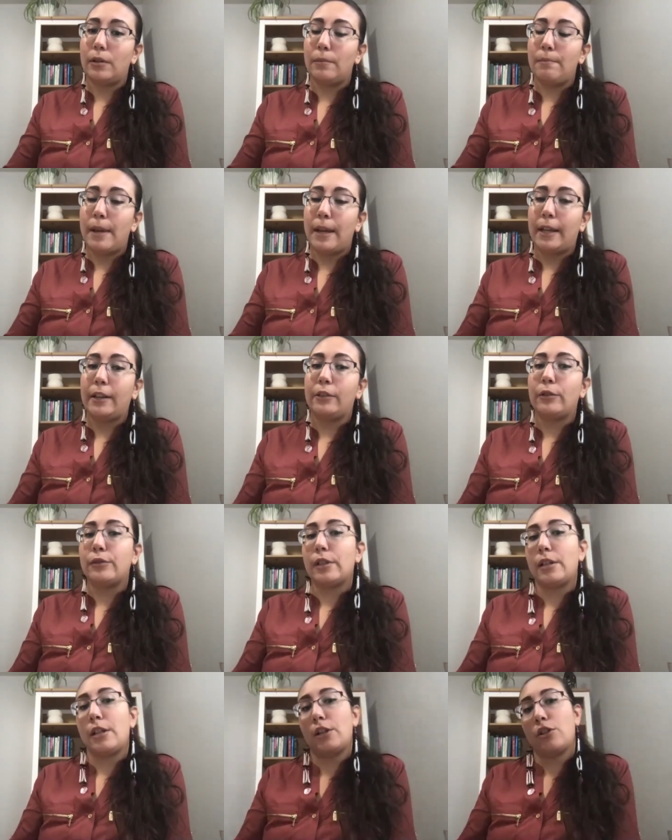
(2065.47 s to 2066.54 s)
making those
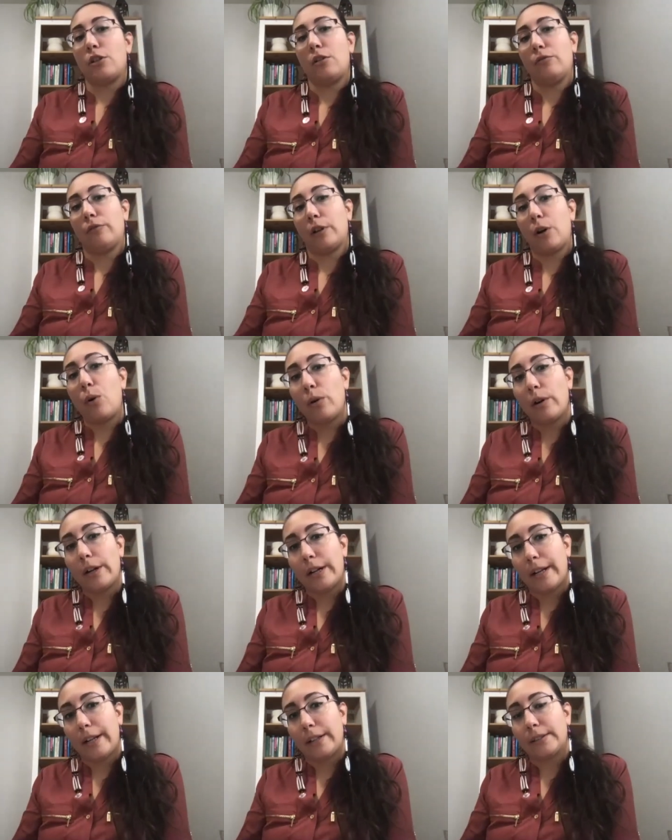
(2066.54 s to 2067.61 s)
initial
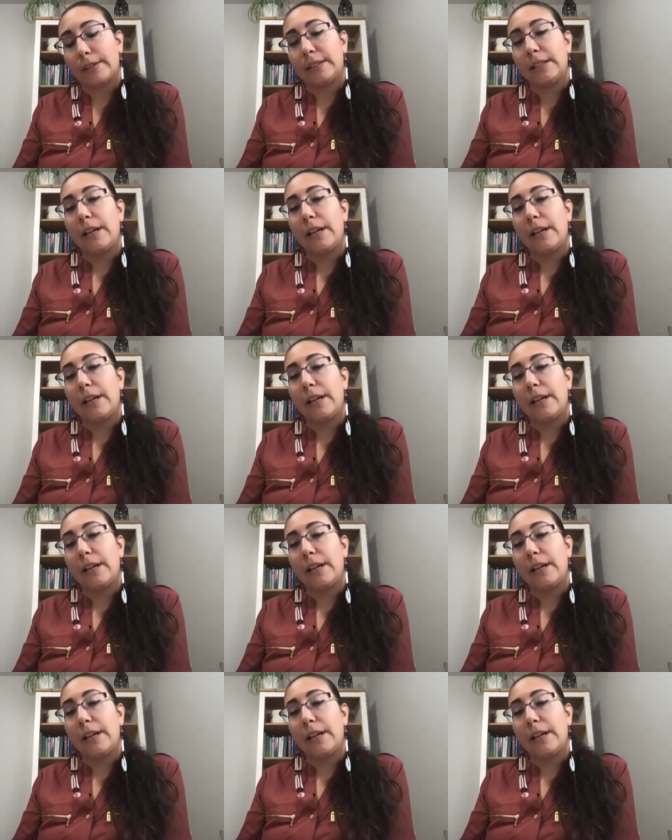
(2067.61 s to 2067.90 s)
recordings,